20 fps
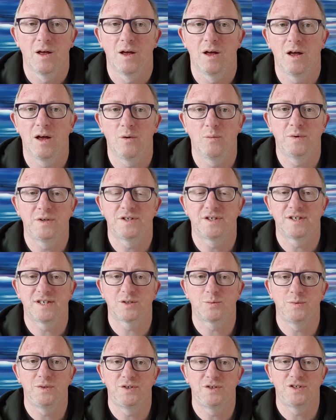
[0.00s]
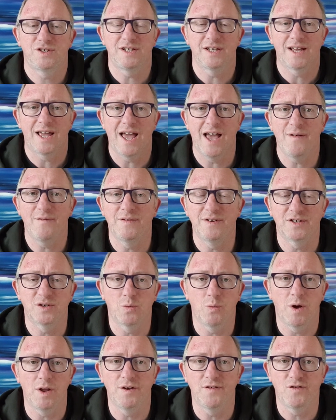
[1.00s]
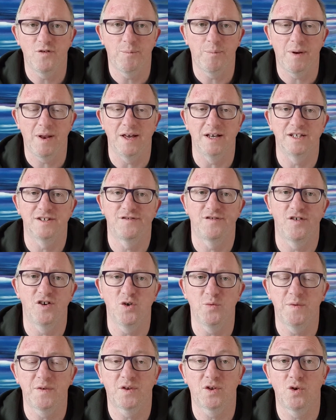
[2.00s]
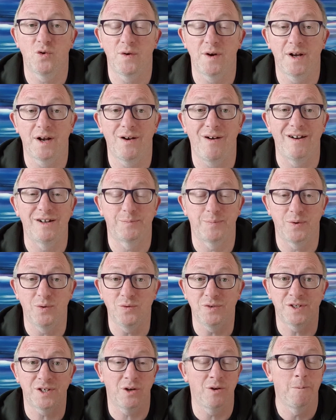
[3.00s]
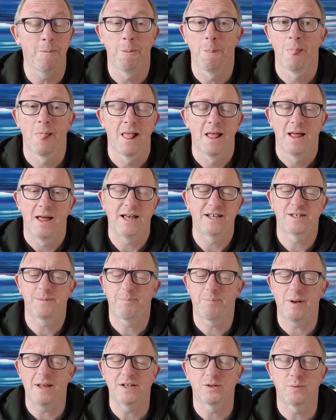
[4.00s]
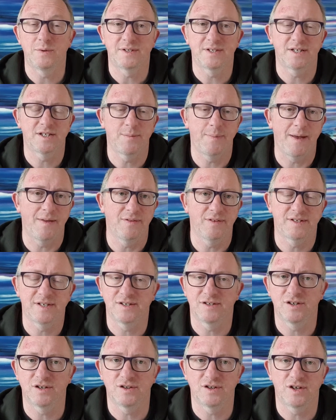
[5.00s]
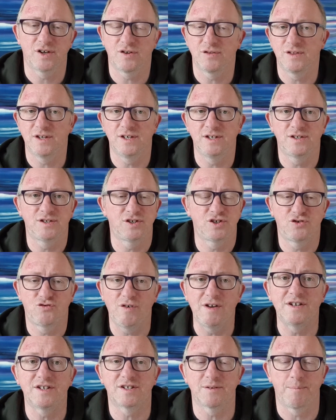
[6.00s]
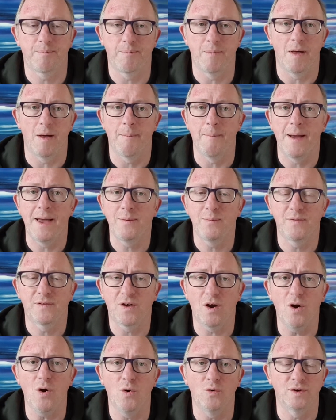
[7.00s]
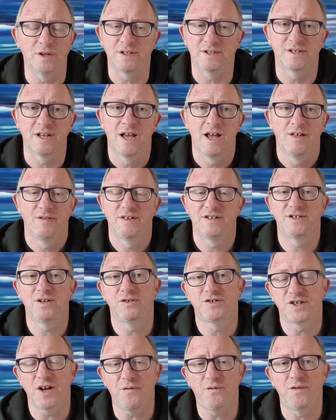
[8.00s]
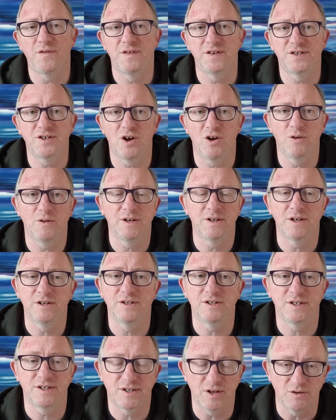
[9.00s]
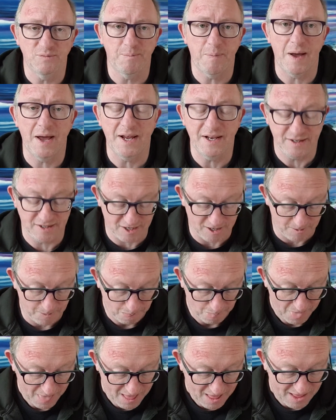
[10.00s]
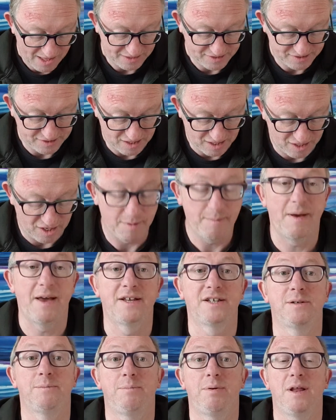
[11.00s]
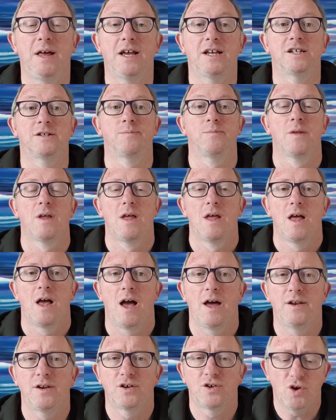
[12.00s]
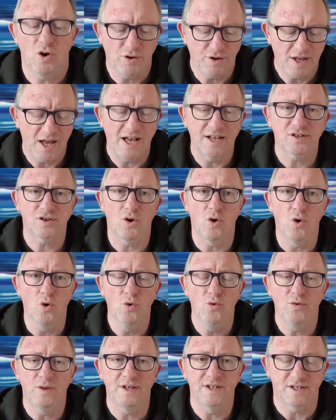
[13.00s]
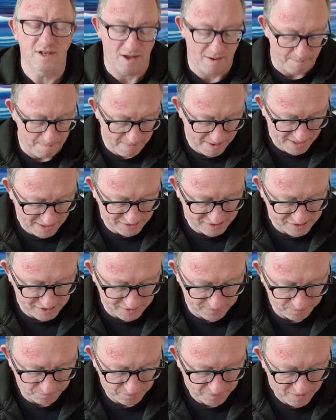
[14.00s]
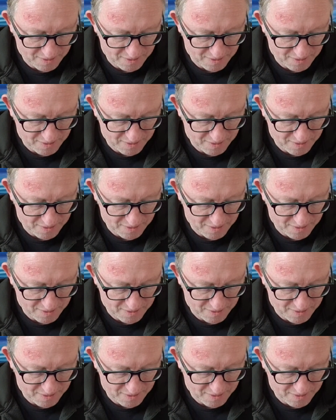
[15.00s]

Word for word: uh, we, used to, we used to sing, "Heaven is a wonderful place, filled with glory and grace." But also, it's a place which says about it says that the, the streets are made with gold. There's there's no suffering. There's no you know, there's no pain there. It's an amazing place, and God has all these amazing